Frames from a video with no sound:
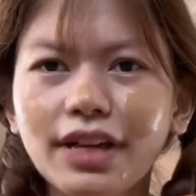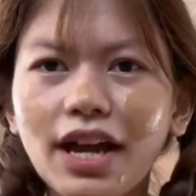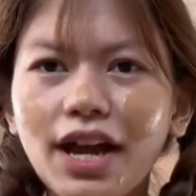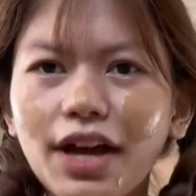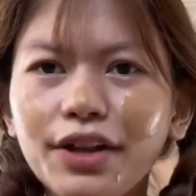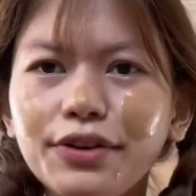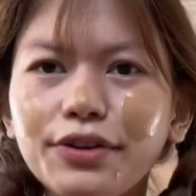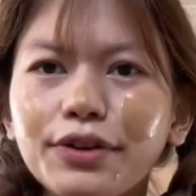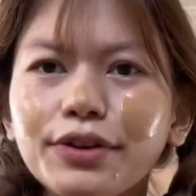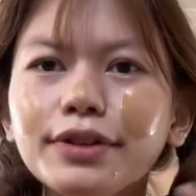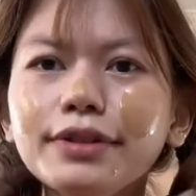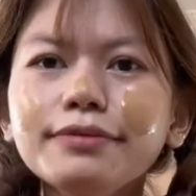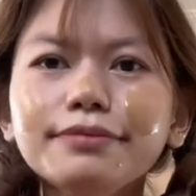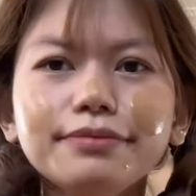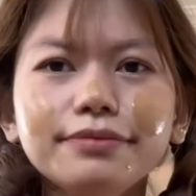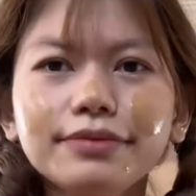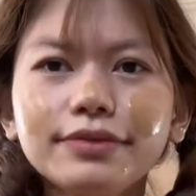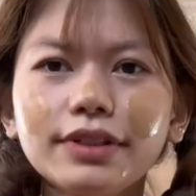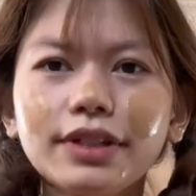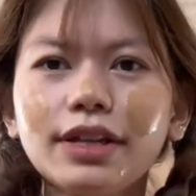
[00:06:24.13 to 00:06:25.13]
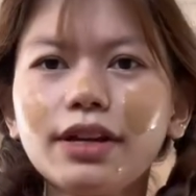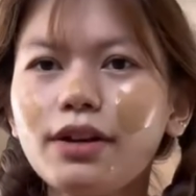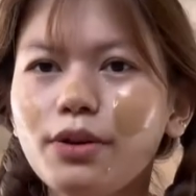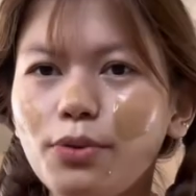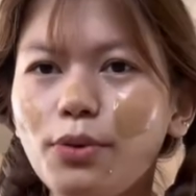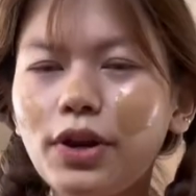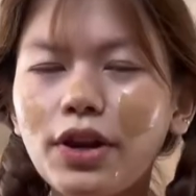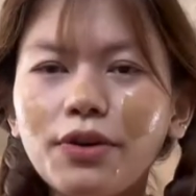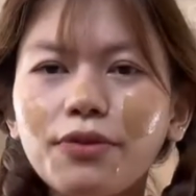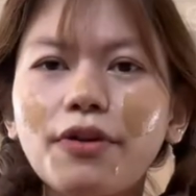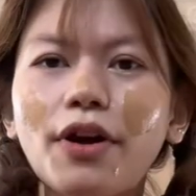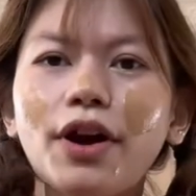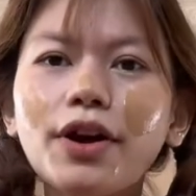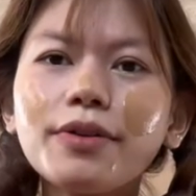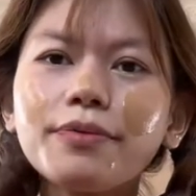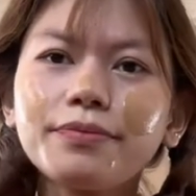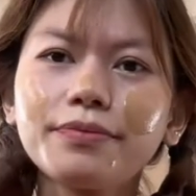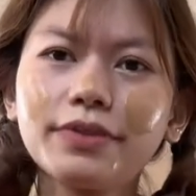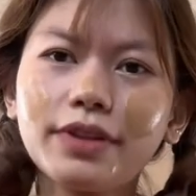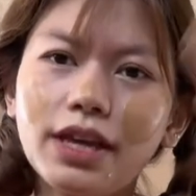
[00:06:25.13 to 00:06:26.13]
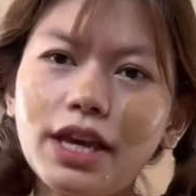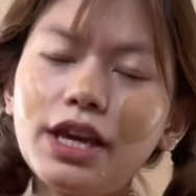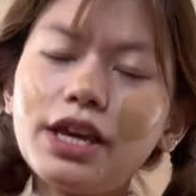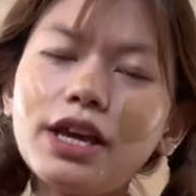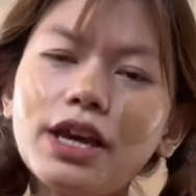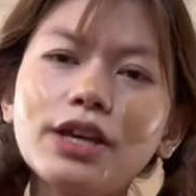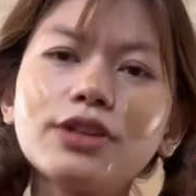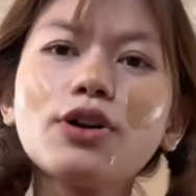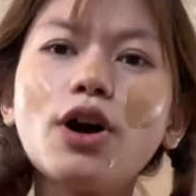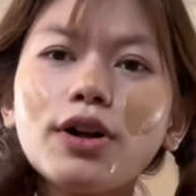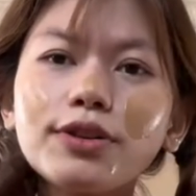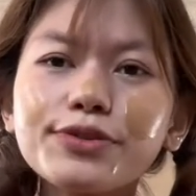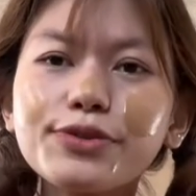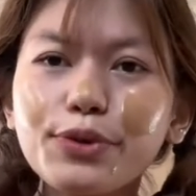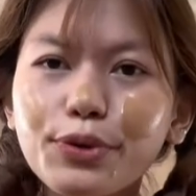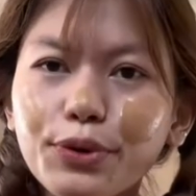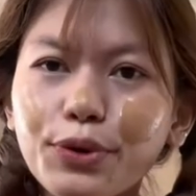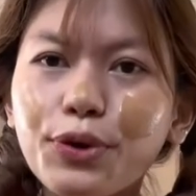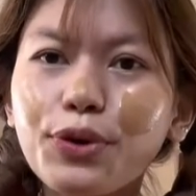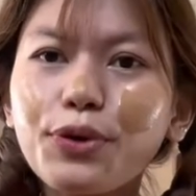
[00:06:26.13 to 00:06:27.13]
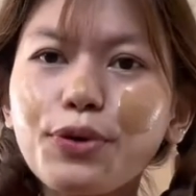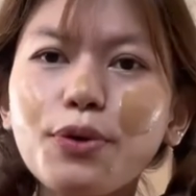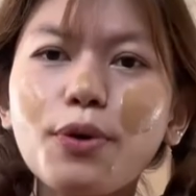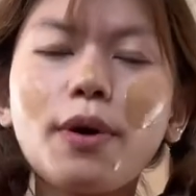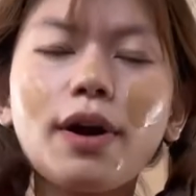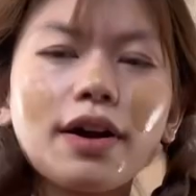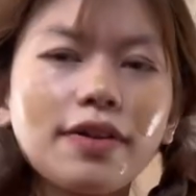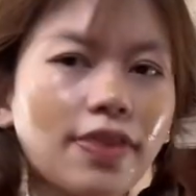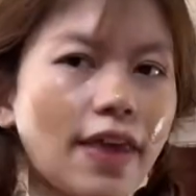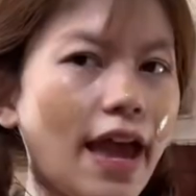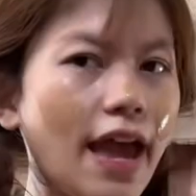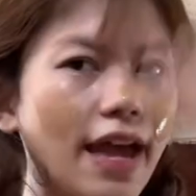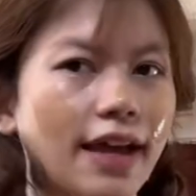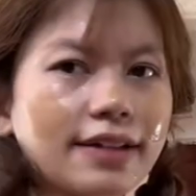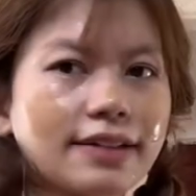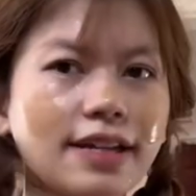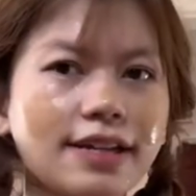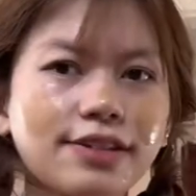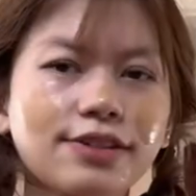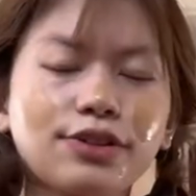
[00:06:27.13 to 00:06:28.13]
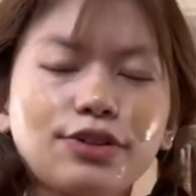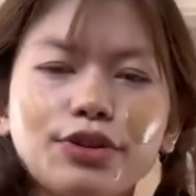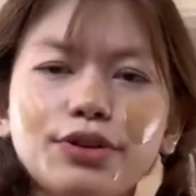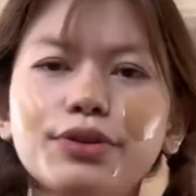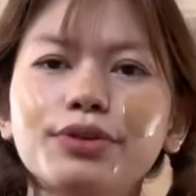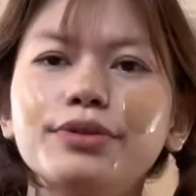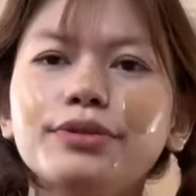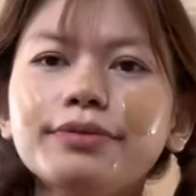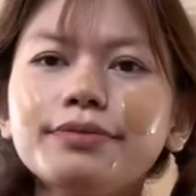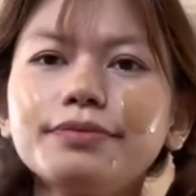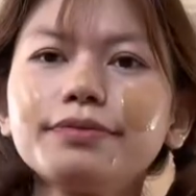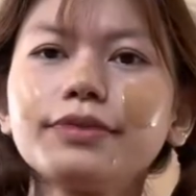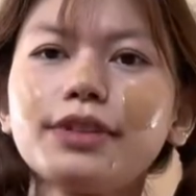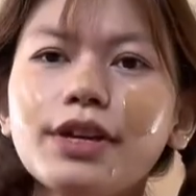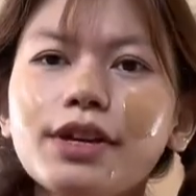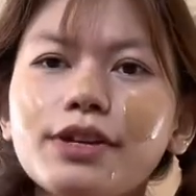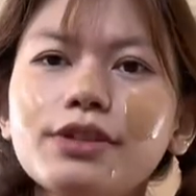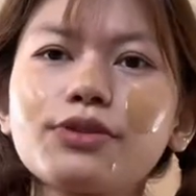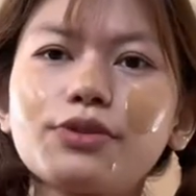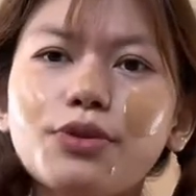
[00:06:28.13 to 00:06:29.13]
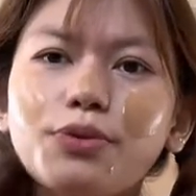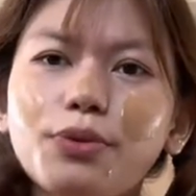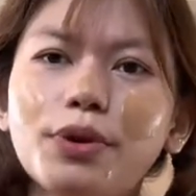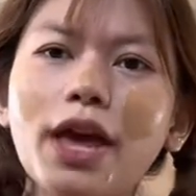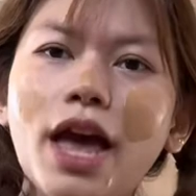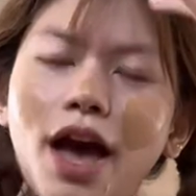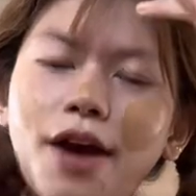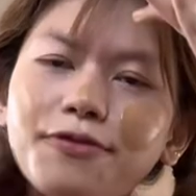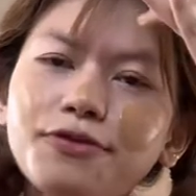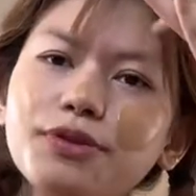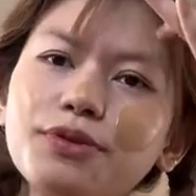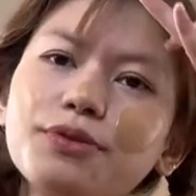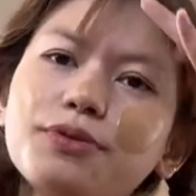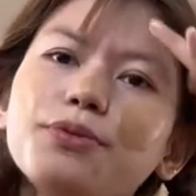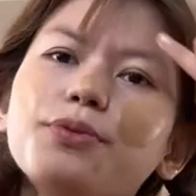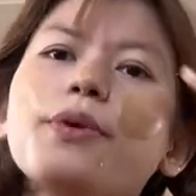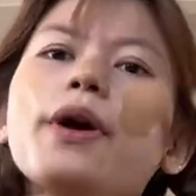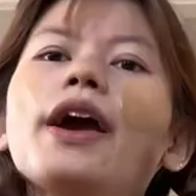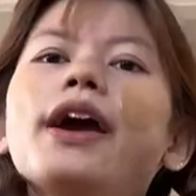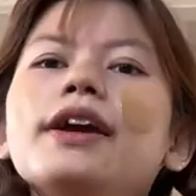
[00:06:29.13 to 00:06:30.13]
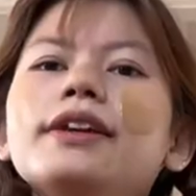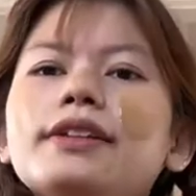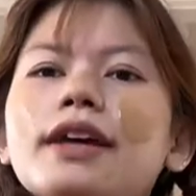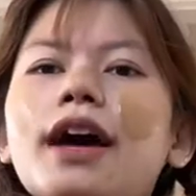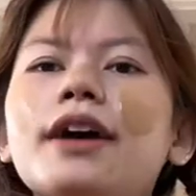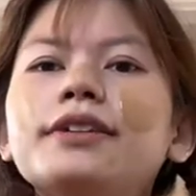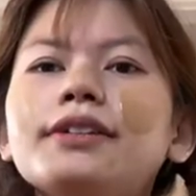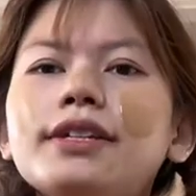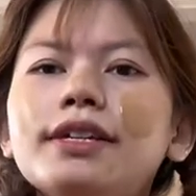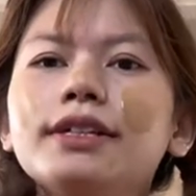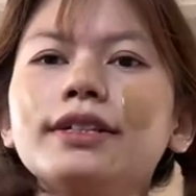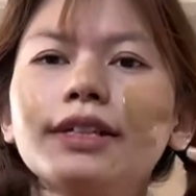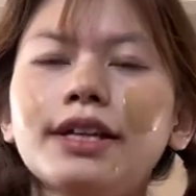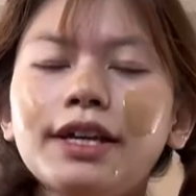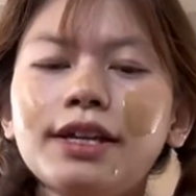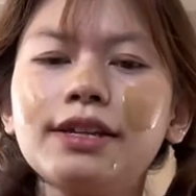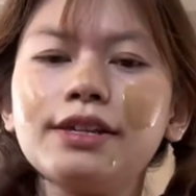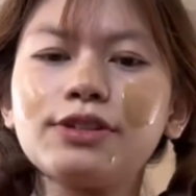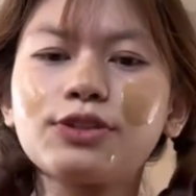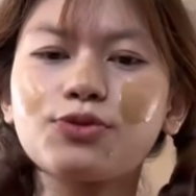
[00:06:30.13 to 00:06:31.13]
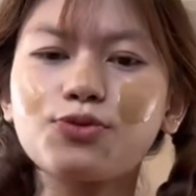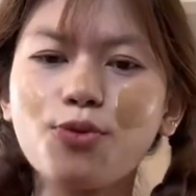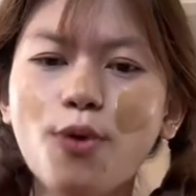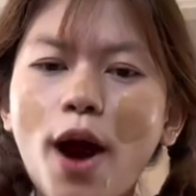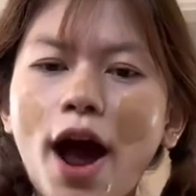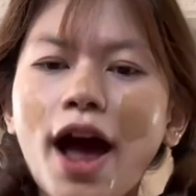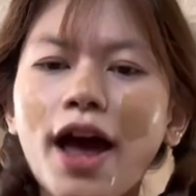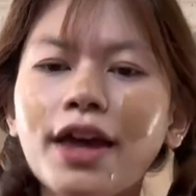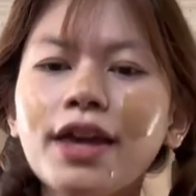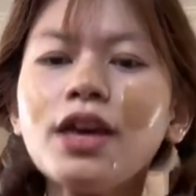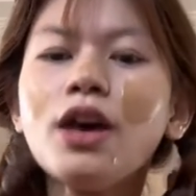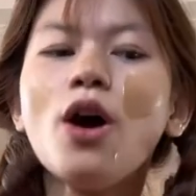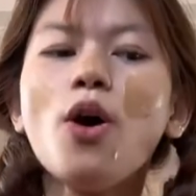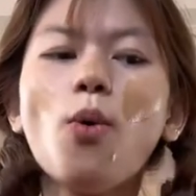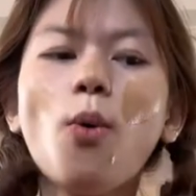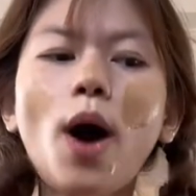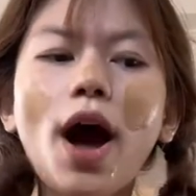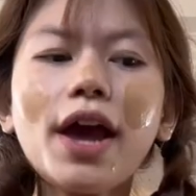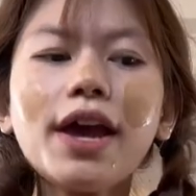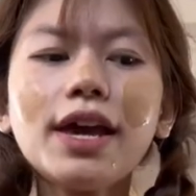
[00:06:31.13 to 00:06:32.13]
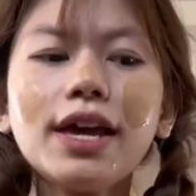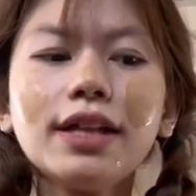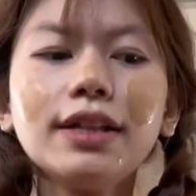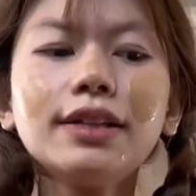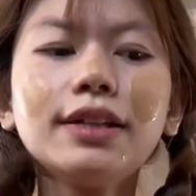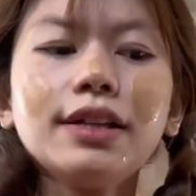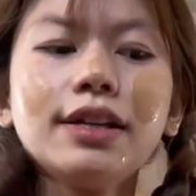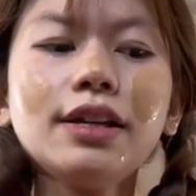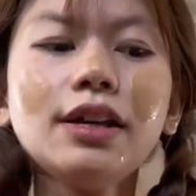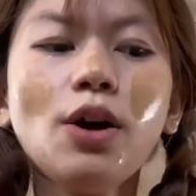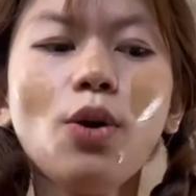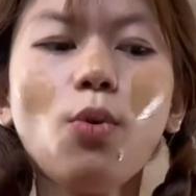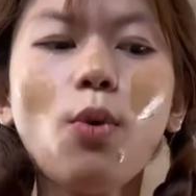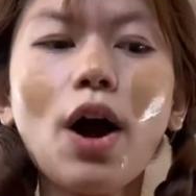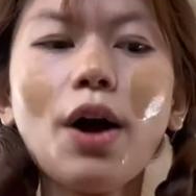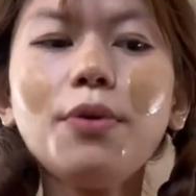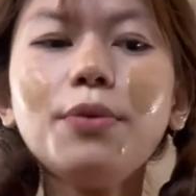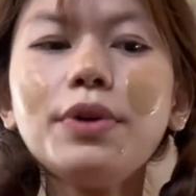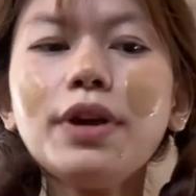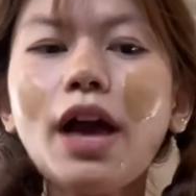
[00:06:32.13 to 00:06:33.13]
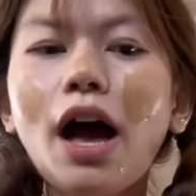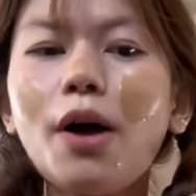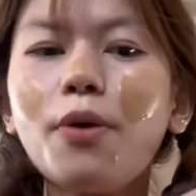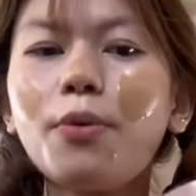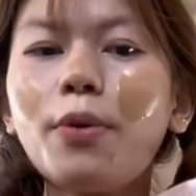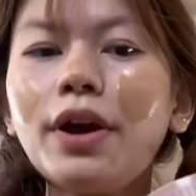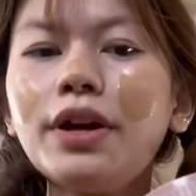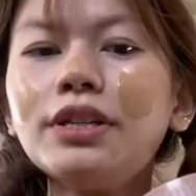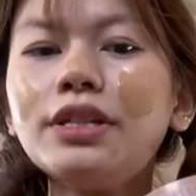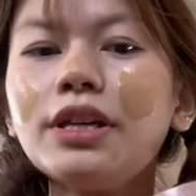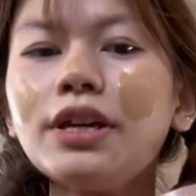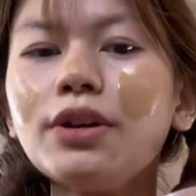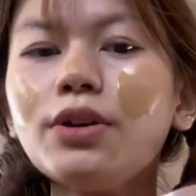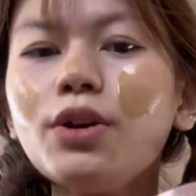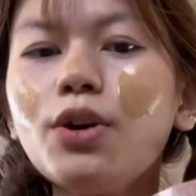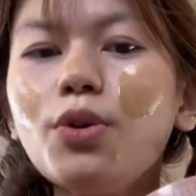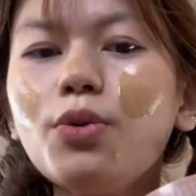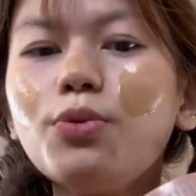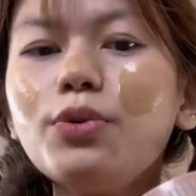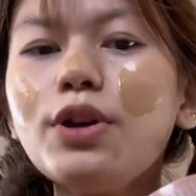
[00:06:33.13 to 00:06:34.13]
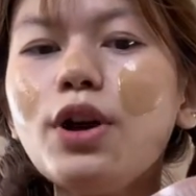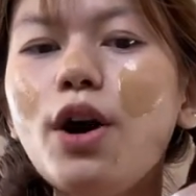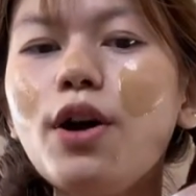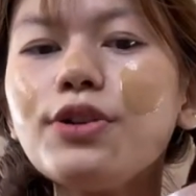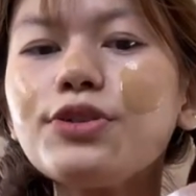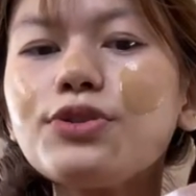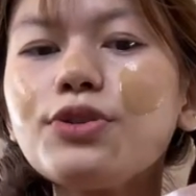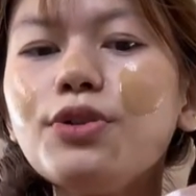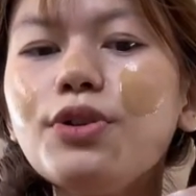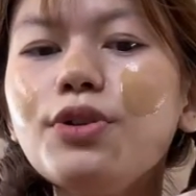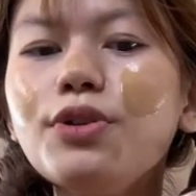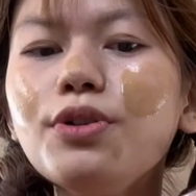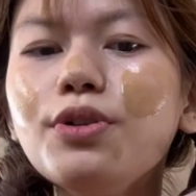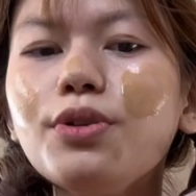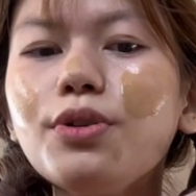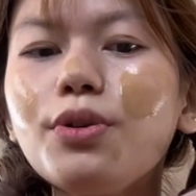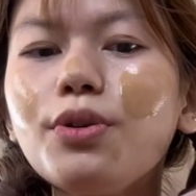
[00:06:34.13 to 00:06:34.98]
I don't know. Whatever. It also cures the acne too. So we have to wait until it is dry. While we are waiting, we also